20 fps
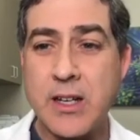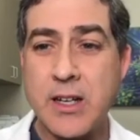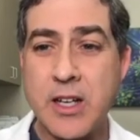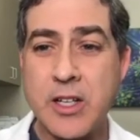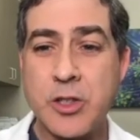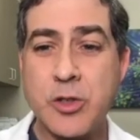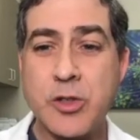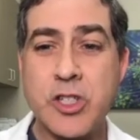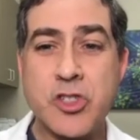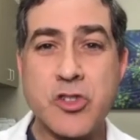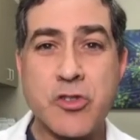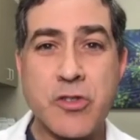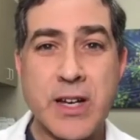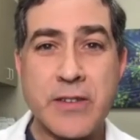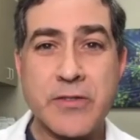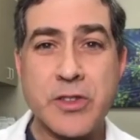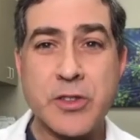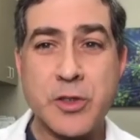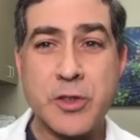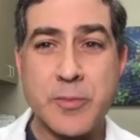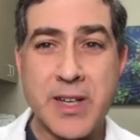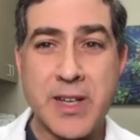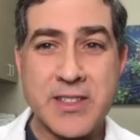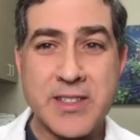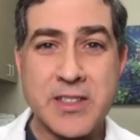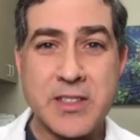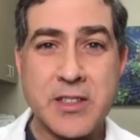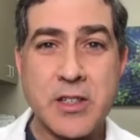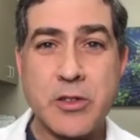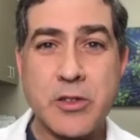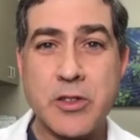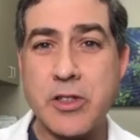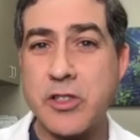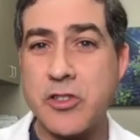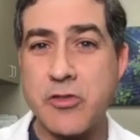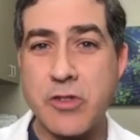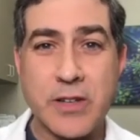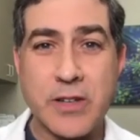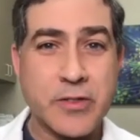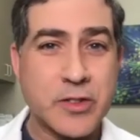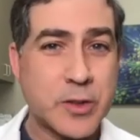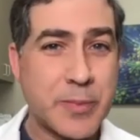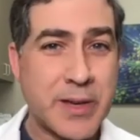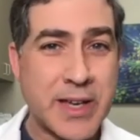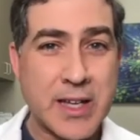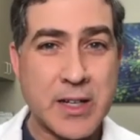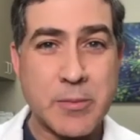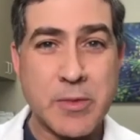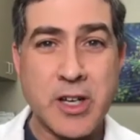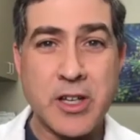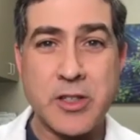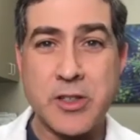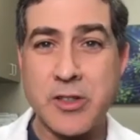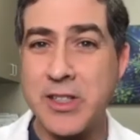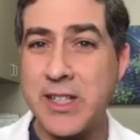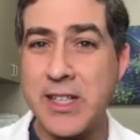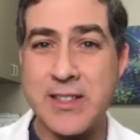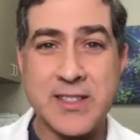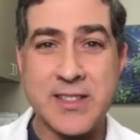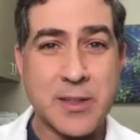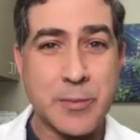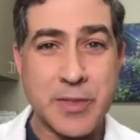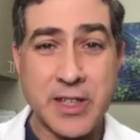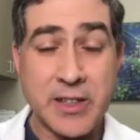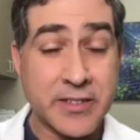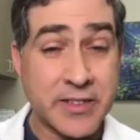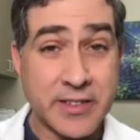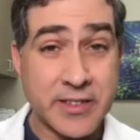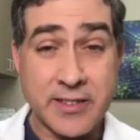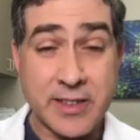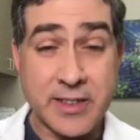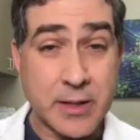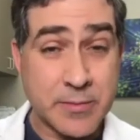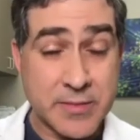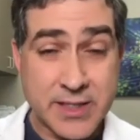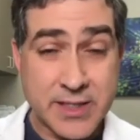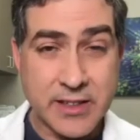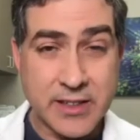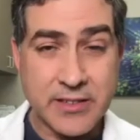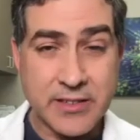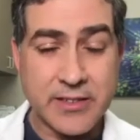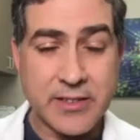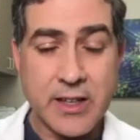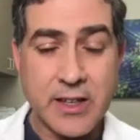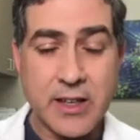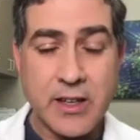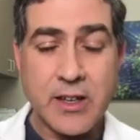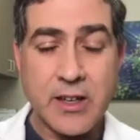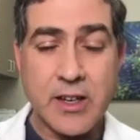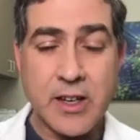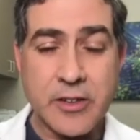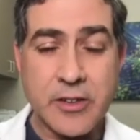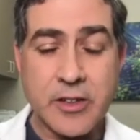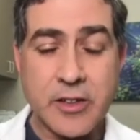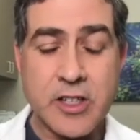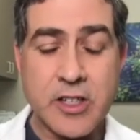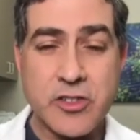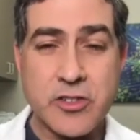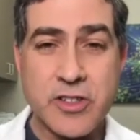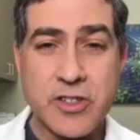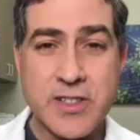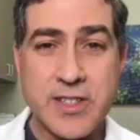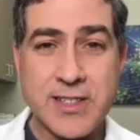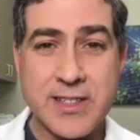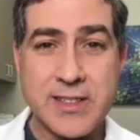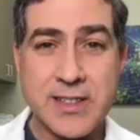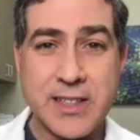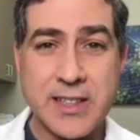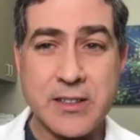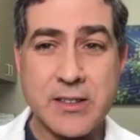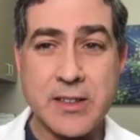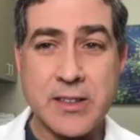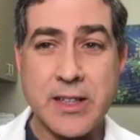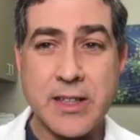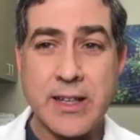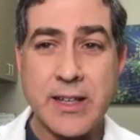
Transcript: You can travel to Mexico, you can travel to Panama, you can get somebody else's stem cells. Other countries it's legal.